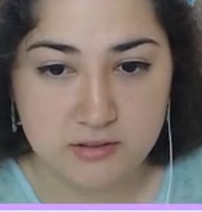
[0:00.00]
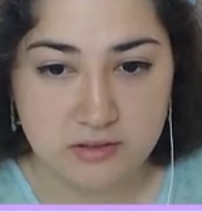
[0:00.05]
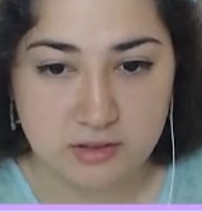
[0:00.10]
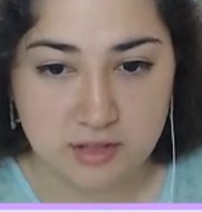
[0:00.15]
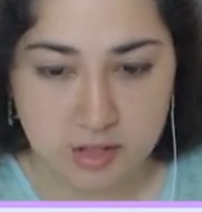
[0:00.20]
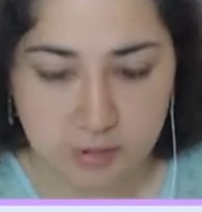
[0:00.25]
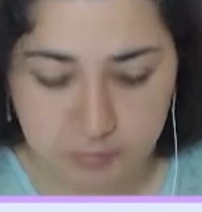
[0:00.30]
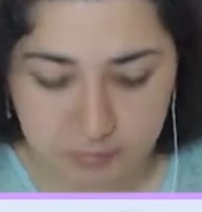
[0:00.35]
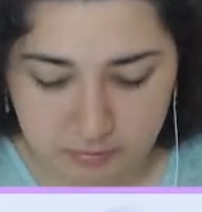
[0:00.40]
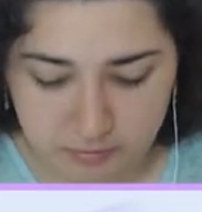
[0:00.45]

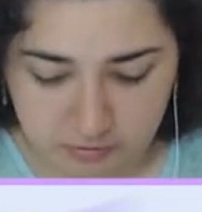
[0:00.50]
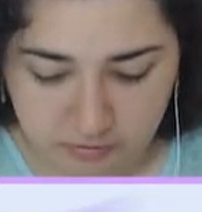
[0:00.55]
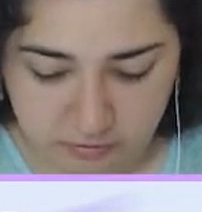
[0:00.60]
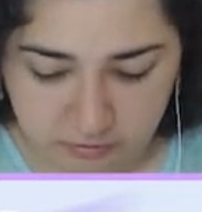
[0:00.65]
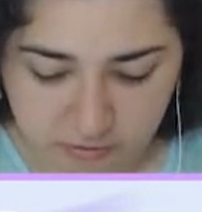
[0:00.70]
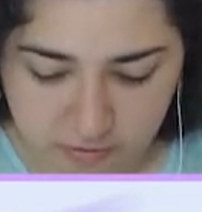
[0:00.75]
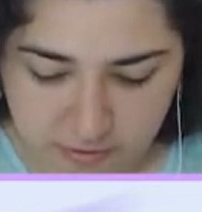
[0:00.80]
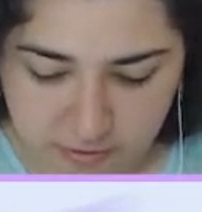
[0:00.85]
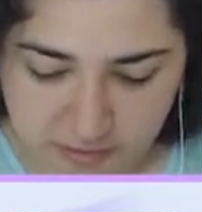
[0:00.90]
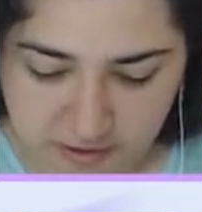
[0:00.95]
Can you put him to
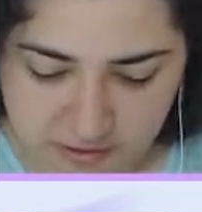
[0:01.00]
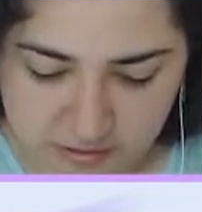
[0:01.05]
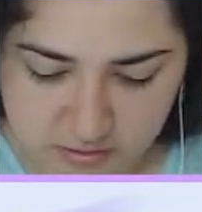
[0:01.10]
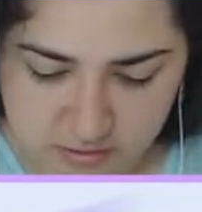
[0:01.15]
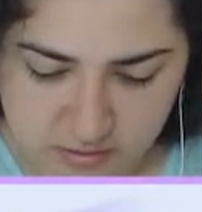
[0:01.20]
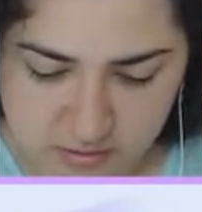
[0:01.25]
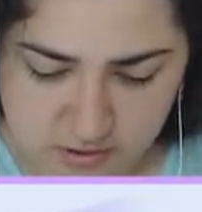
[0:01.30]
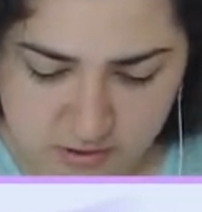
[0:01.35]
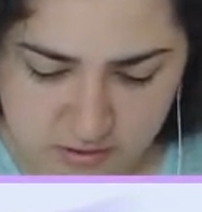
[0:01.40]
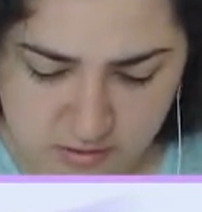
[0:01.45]
sleep? I
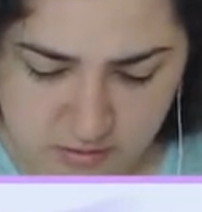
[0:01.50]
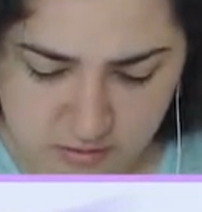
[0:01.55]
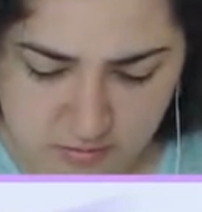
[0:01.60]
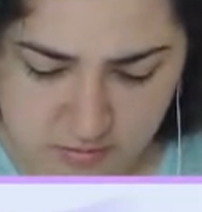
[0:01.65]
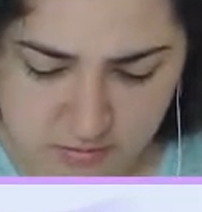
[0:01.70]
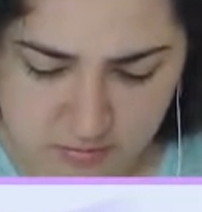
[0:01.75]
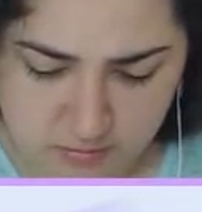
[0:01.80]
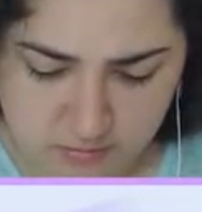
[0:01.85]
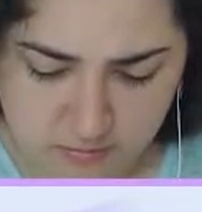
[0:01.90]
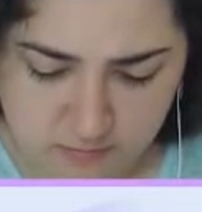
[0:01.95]
don't
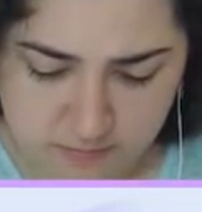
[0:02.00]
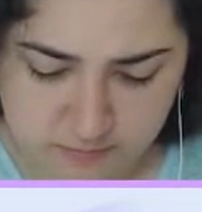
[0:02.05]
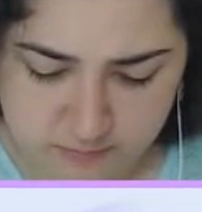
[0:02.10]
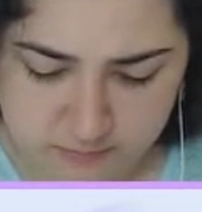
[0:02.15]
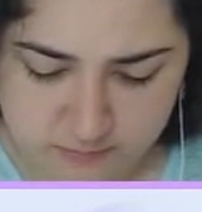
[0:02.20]
know.